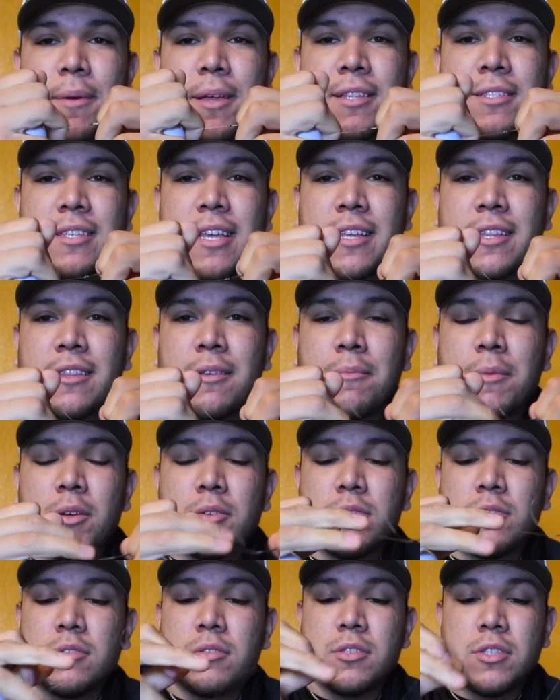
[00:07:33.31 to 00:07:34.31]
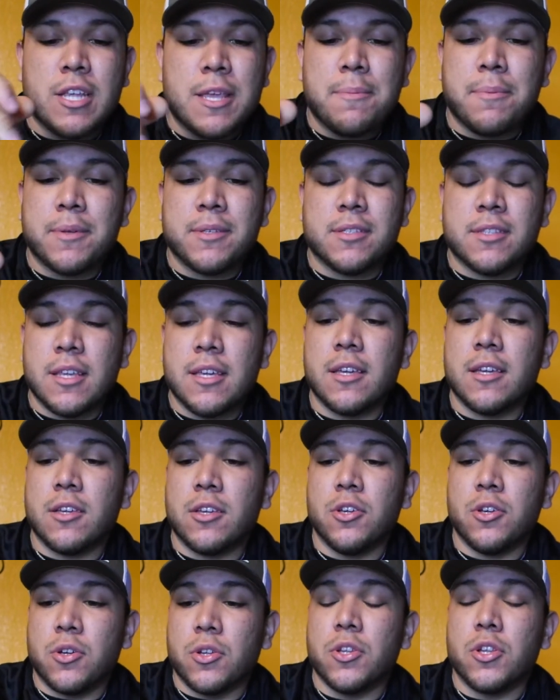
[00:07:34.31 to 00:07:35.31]
It's like the most cheapest thing
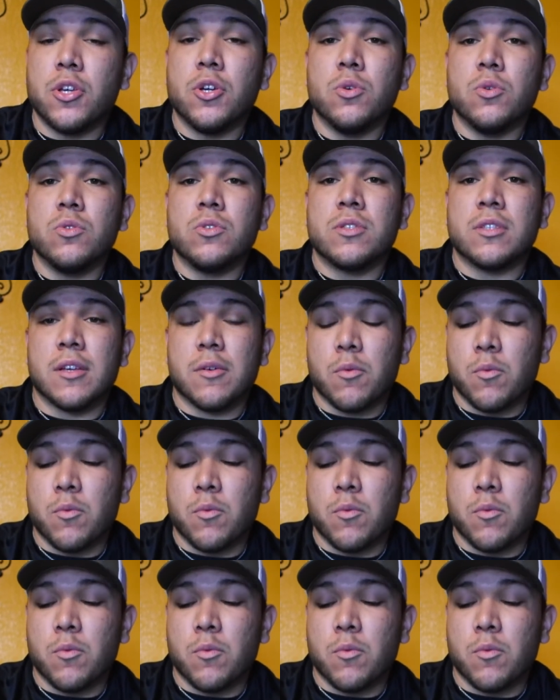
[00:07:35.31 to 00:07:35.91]
you can use,